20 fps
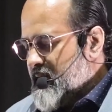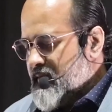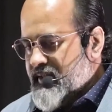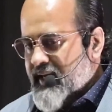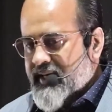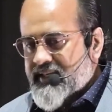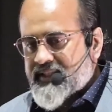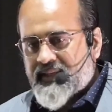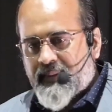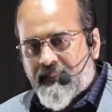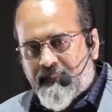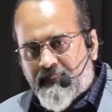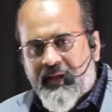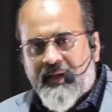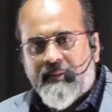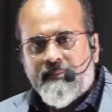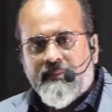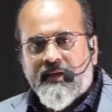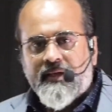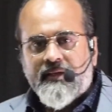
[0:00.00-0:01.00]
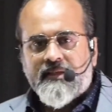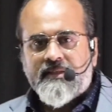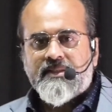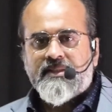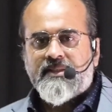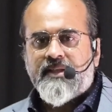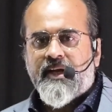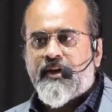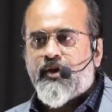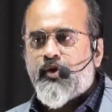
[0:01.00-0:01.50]
That simply
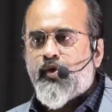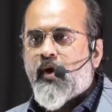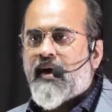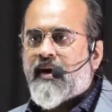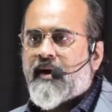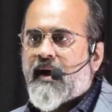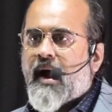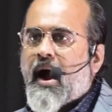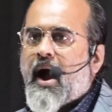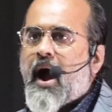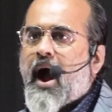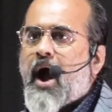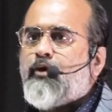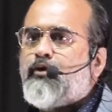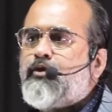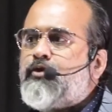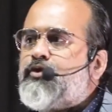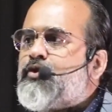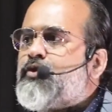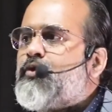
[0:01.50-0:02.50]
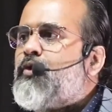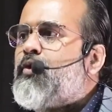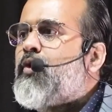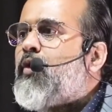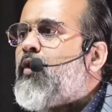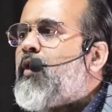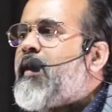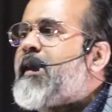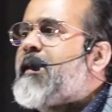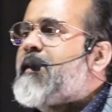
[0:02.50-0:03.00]
means that you are
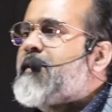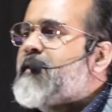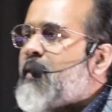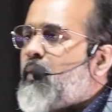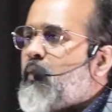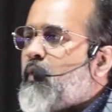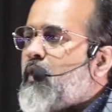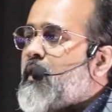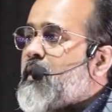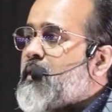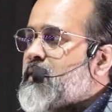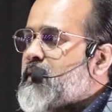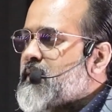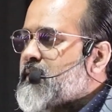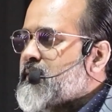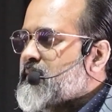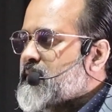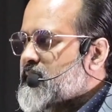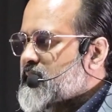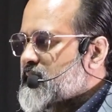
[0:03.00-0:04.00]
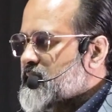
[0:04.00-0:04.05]
outgrowing the world.